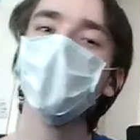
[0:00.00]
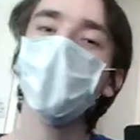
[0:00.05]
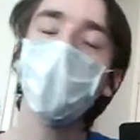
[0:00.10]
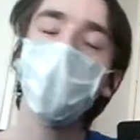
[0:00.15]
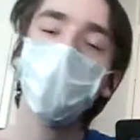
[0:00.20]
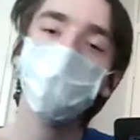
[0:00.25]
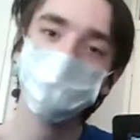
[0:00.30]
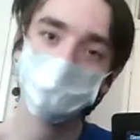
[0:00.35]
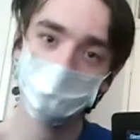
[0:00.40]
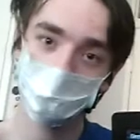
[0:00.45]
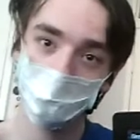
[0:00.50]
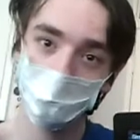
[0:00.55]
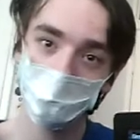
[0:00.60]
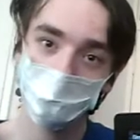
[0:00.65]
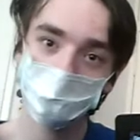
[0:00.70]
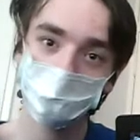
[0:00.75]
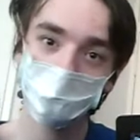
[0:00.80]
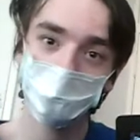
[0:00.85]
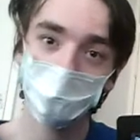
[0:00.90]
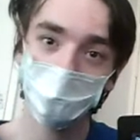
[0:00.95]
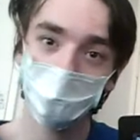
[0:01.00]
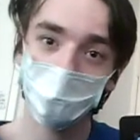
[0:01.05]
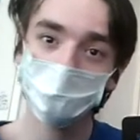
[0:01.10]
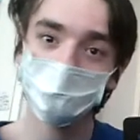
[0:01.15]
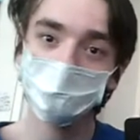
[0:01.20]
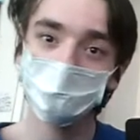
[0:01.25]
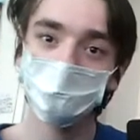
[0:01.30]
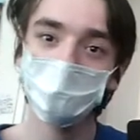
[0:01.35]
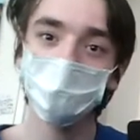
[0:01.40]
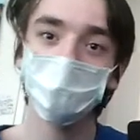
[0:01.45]
afterwards when I
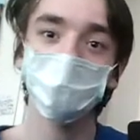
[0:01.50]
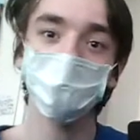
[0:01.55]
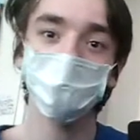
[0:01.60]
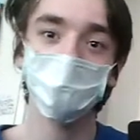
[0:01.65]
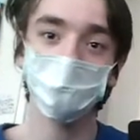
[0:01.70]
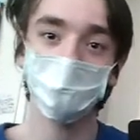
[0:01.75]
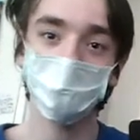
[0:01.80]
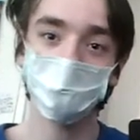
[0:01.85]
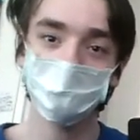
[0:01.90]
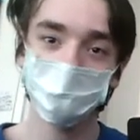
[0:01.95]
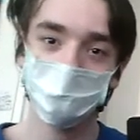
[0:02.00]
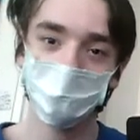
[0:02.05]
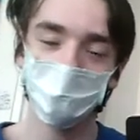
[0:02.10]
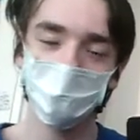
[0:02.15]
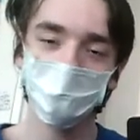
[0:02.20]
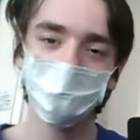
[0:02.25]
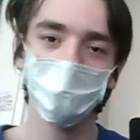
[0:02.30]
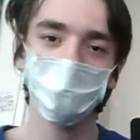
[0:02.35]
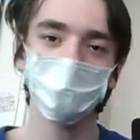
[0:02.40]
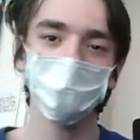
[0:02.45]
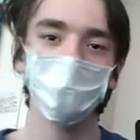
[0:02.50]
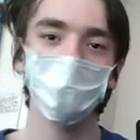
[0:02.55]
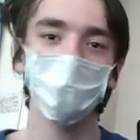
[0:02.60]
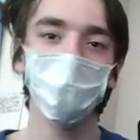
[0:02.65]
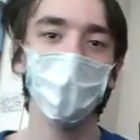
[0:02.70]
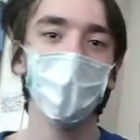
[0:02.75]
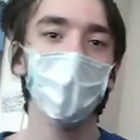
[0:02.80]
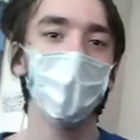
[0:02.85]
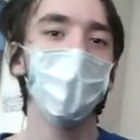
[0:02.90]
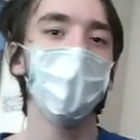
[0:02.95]
watch the video by myself, I go,
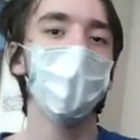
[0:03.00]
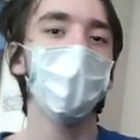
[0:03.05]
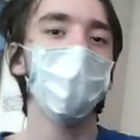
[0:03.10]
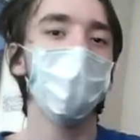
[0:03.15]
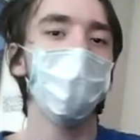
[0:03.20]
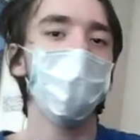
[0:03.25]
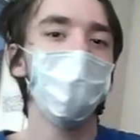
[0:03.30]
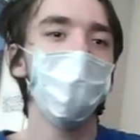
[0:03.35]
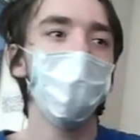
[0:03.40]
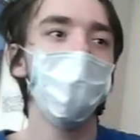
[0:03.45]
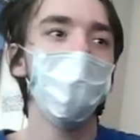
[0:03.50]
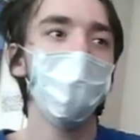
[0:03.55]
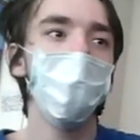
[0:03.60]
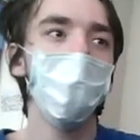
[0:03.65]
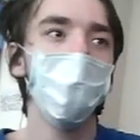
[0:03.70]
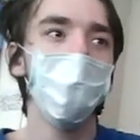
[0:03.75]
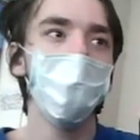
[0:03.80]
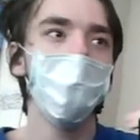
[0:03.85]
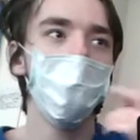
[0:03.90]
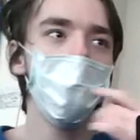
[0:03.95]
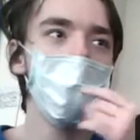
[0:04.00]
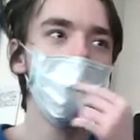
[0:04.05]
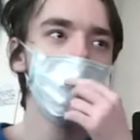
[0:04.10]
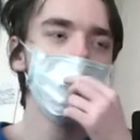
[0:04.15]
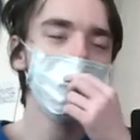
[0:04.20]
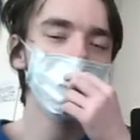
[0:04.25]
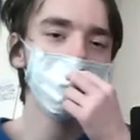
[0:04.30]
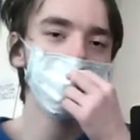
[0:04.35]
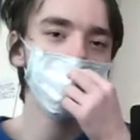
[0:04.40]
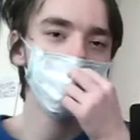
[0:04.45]

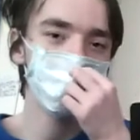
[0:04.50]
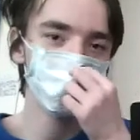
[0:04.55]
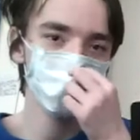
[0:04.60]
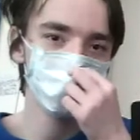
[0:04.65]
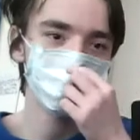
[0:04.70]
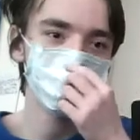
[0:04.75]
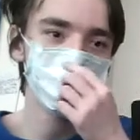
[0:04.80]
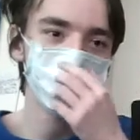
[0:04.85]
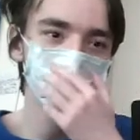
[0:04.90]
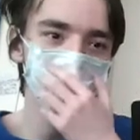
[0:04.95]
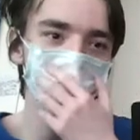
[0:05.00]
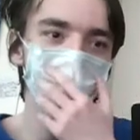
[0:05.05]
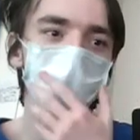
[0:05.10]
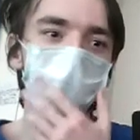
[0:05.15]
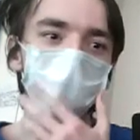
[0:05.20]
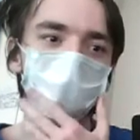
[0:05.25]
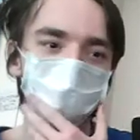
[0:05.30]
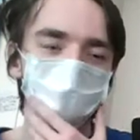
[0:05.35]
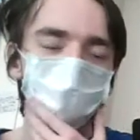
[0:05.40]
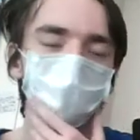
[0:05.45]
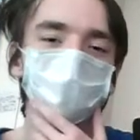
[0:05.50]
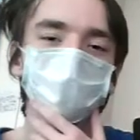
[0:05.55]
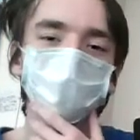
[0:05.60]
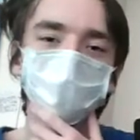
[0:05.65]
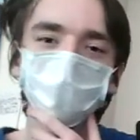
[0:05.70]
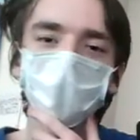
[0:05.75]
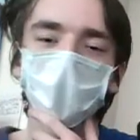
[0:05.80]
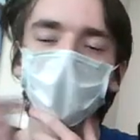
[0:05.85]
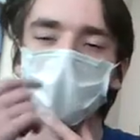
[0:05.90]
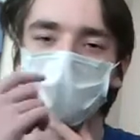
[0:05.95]
oh, cool, he said that.
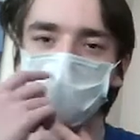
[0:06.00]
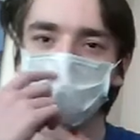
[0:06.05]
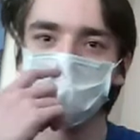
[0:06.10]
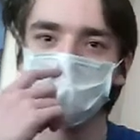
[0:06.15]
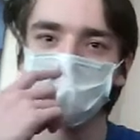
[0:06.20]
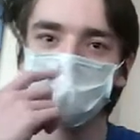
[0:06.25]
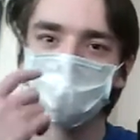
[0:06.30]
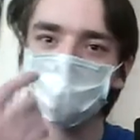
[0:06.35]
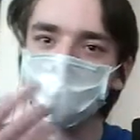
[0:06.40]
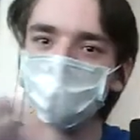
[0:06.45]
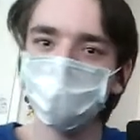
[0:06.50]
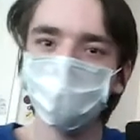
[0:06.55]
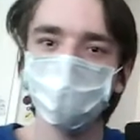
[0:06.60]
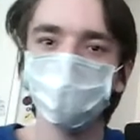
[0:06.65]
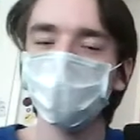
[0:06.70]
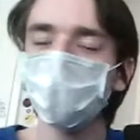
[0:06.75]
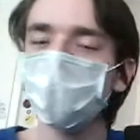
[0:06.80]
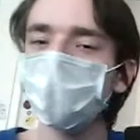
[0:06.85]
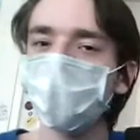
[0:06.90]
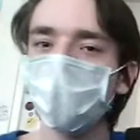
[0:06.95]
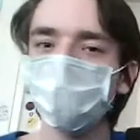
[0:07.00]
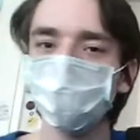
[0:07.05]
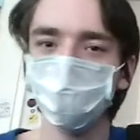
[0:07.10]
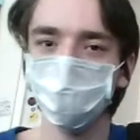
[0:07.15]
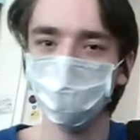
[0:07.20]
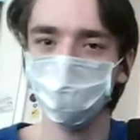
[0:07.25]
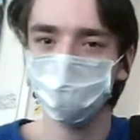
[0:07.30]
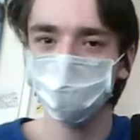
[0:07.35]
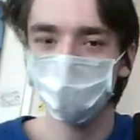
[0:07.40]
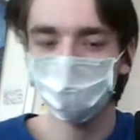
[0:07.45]
Okay. It
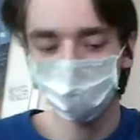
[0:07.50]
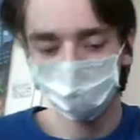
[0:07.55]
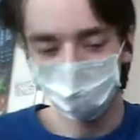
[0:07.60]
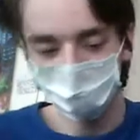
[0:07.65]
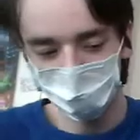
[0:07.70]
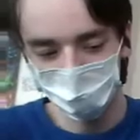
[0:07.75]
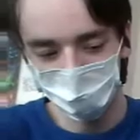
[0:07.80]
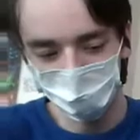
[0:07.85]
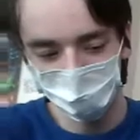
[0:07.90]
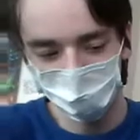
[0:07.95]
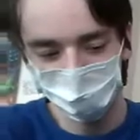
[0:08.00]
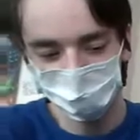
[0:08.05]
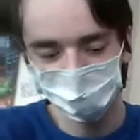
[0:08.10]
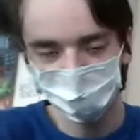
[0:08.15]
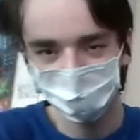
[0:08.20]
happens. I'm sorry.